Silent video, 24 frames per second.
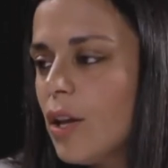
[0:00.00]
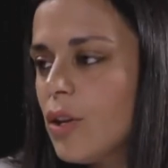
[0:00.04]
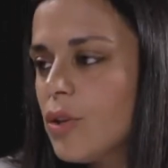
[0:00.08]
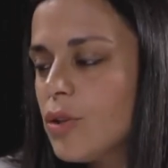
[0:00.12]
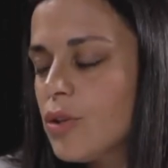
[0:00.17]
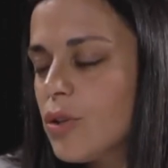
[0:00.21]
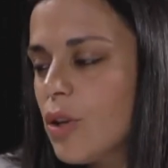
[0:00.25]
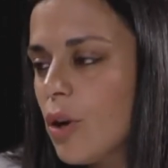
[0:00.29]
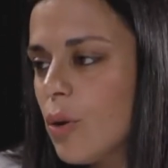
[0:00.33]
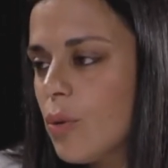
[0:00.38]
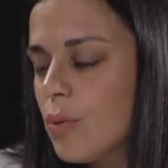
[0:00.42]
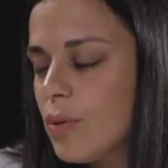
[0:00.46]

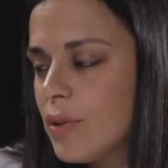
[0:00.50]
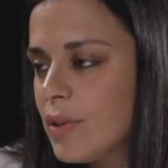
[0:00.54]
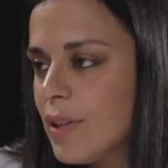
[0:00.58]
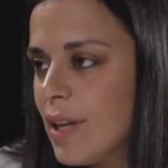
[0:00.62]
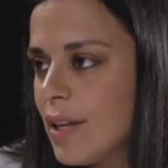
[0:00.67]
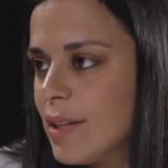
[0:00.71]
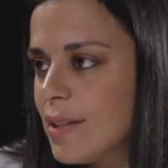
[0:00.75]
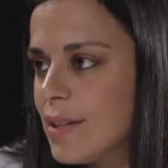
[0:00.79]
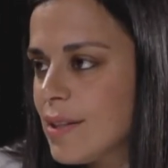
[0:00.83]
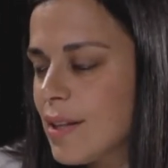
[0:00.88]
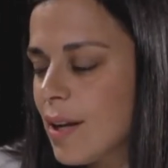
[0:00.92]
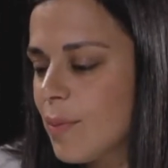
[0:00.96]
So
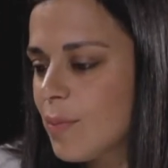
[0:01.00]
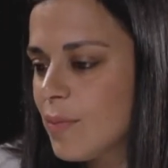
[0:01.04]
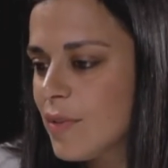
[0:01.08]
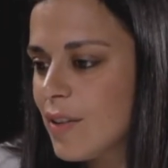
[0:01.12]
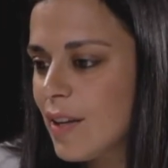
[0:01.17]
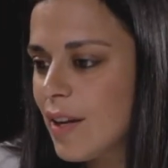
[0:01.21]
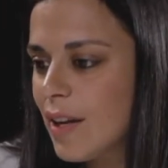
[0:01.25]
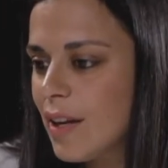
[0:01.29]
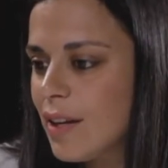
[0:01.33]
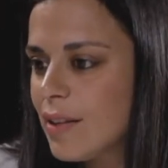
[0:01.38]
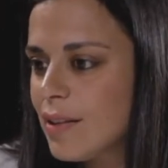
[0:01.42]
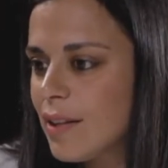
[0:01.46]
that's
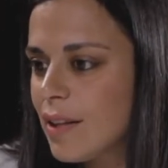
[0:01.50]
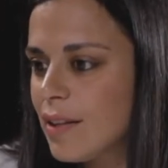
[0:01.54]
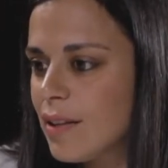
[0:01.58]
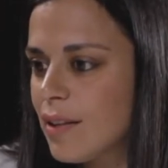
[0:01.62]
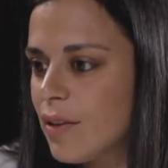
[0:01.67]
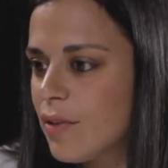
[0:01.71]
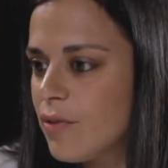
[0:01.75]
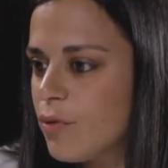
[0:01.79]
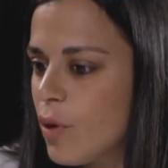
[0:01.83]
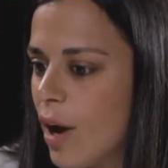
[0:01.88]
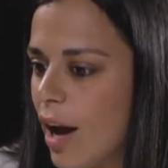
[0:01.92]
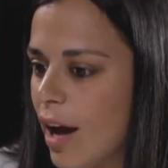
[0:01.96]
something that
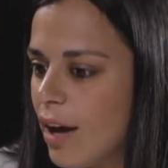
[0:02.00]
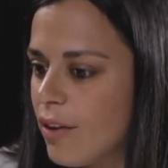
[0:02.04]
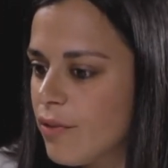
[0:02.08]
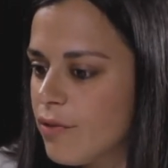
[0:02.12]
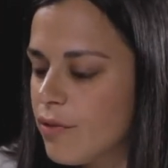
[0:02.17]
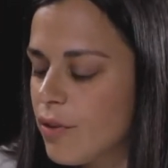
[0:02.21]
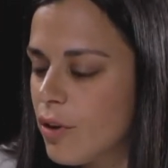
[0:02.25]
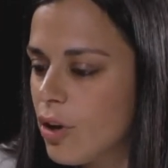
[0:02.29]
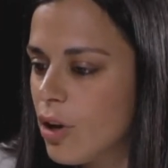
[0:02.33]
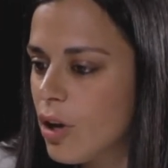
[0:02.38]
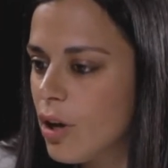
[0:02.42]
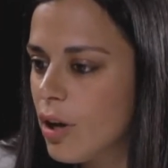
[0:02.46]
if we have,